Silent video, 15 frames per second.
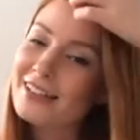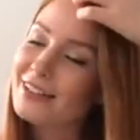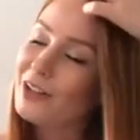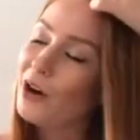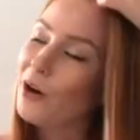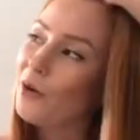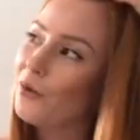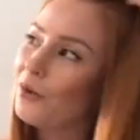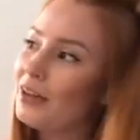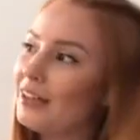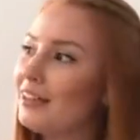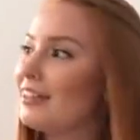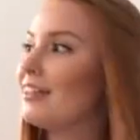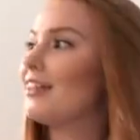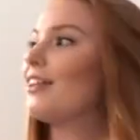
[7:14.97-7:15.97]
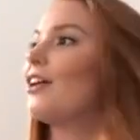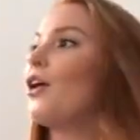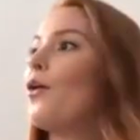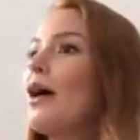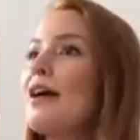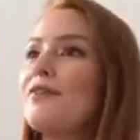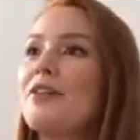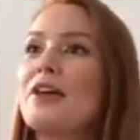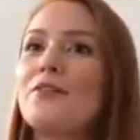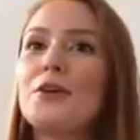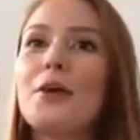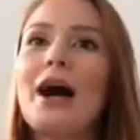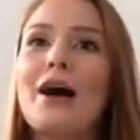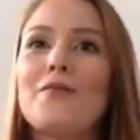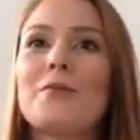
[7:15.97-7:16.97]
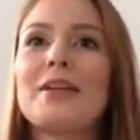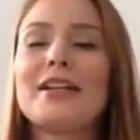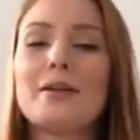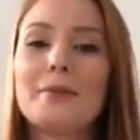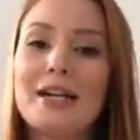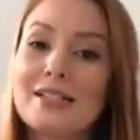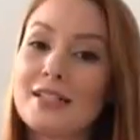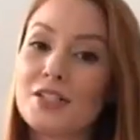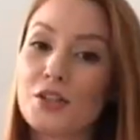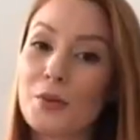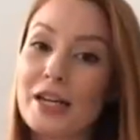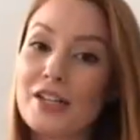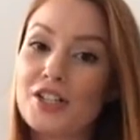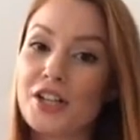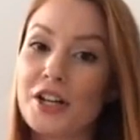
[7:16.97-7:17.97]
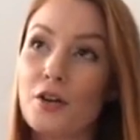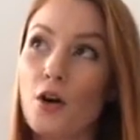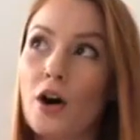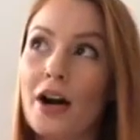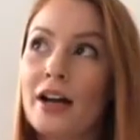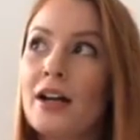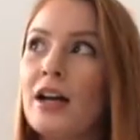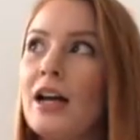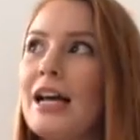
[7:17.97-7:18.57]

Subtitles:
So, you know, if you have been in a bad situation or